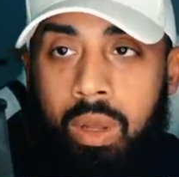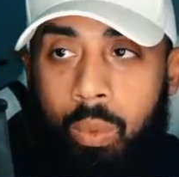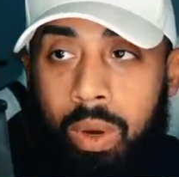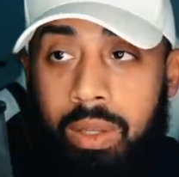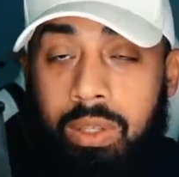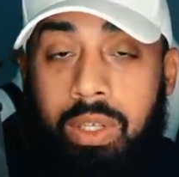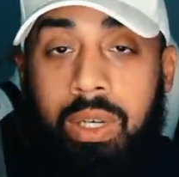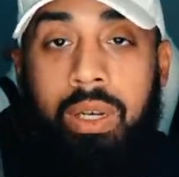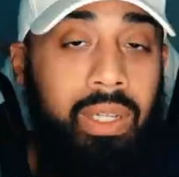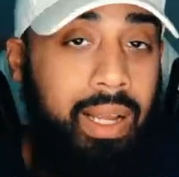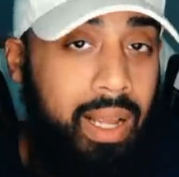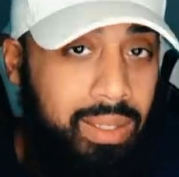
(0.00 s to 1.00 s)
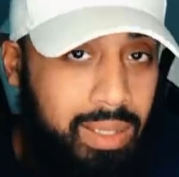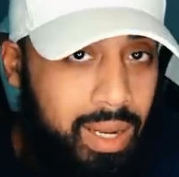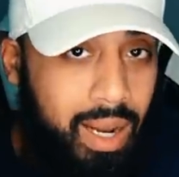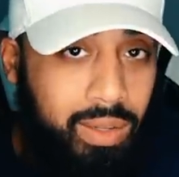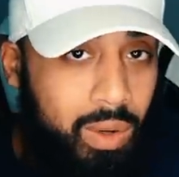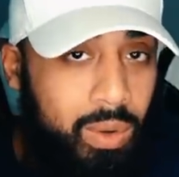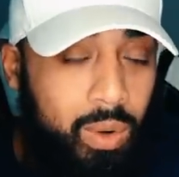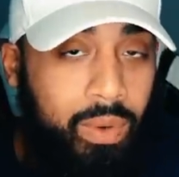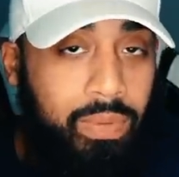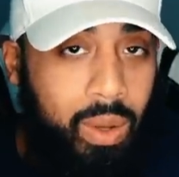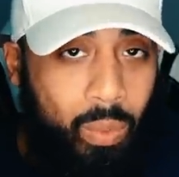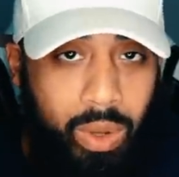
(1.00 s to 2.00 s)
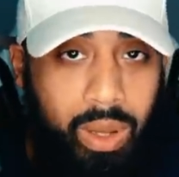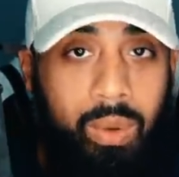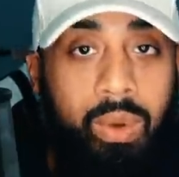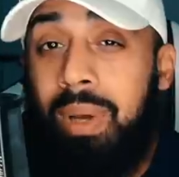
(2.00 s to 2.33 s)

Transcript: which, like I said, I don't know if they will,